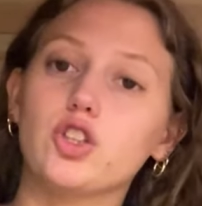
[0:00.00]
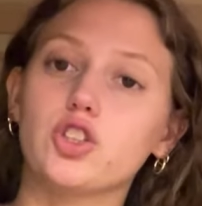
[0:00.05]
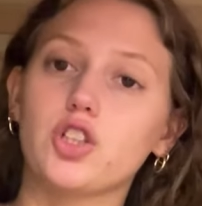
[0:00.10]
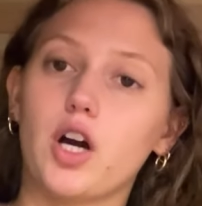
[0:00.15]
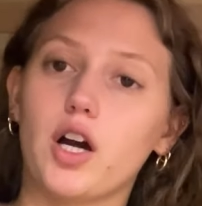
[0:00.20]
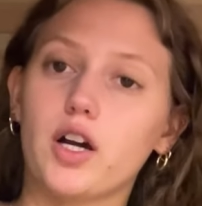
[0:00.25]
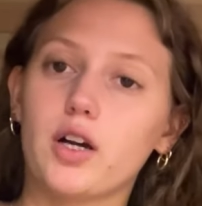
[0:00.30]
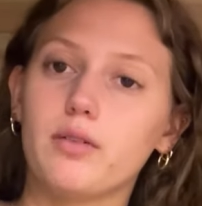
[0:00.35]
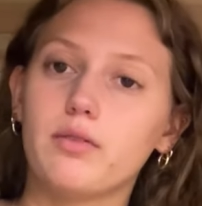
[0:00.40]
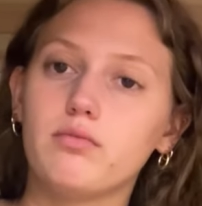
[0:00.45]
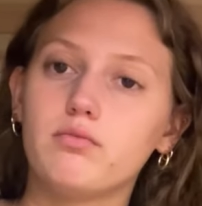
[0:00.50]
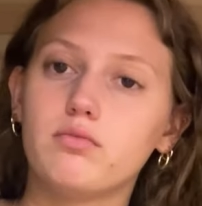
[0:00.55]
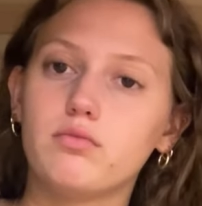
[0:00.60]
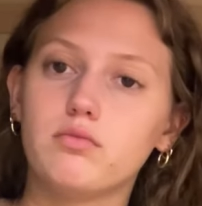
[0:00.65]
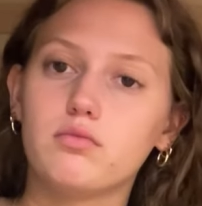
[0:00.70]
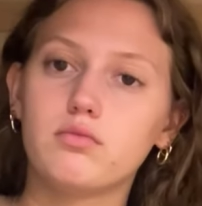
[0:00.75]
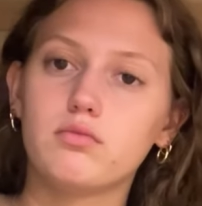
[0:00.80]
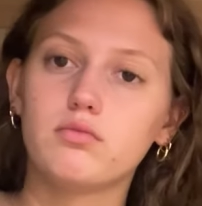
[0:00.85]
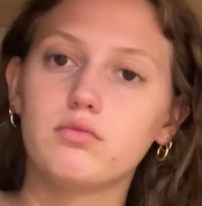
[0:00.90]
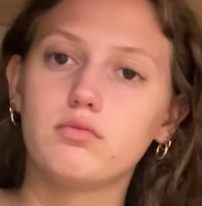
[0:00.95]
jug.
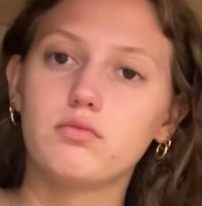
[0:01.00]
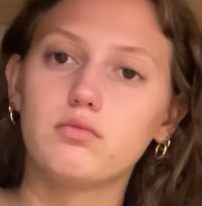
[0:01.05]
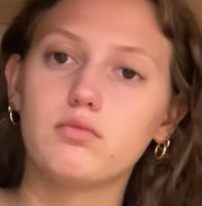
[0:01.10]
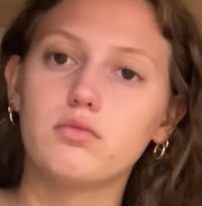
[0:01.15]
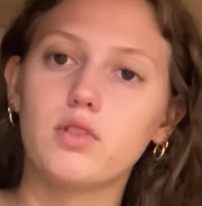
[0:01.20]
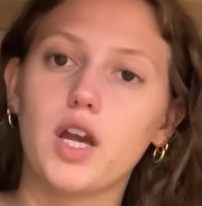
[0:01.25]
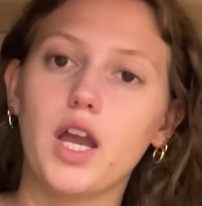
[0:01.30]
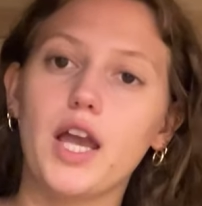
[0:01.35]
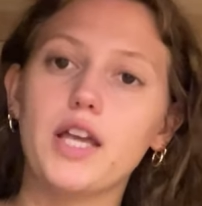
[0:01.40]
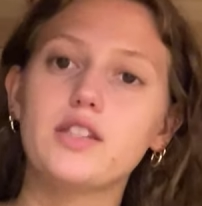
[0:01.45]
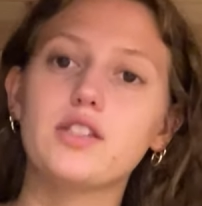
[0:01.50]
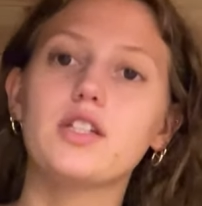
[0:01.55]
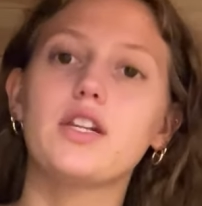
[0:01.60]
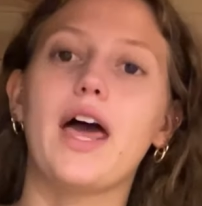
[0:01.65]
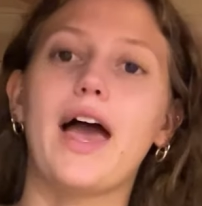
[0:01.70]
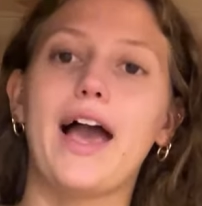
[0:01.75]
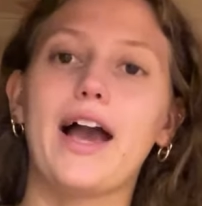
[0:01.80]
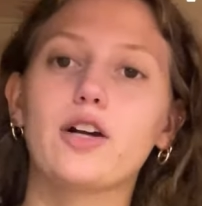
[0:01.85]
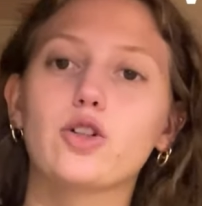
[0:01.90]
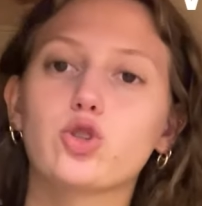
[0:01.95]
It's an
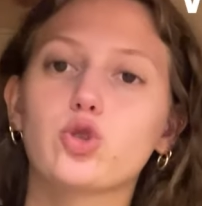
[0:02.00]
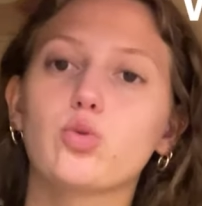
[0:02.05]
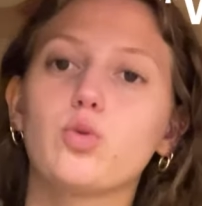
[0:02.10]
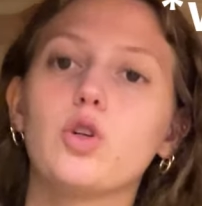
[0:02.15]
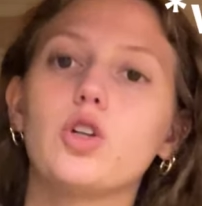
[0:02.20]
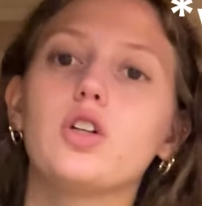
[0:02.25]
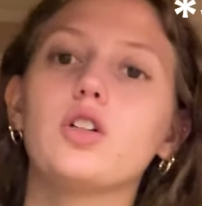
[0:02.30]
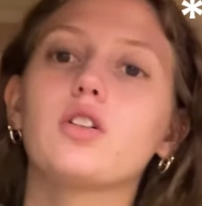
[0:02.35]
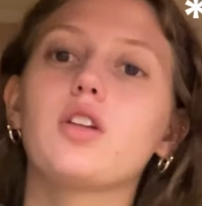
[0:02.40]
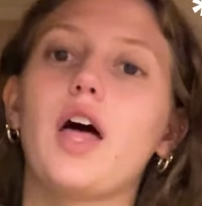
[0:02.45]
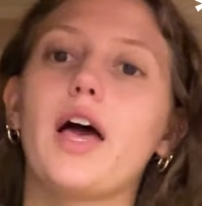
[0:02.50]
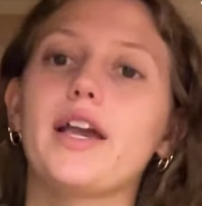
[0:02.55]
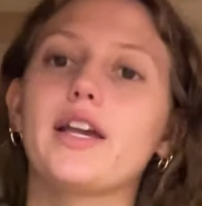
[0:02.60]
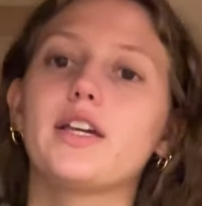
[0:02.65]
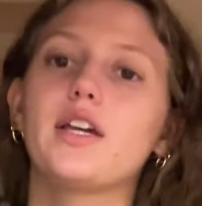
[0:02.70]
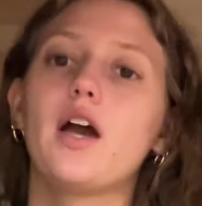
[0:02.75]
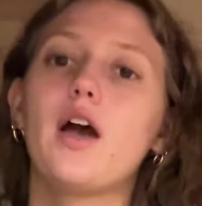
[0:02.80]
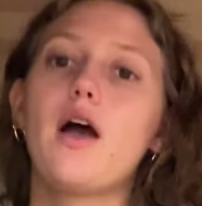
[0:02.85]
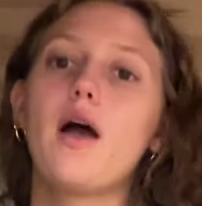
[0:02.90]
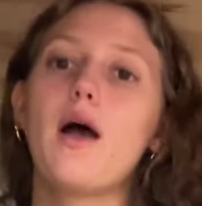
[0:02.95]
actual, like,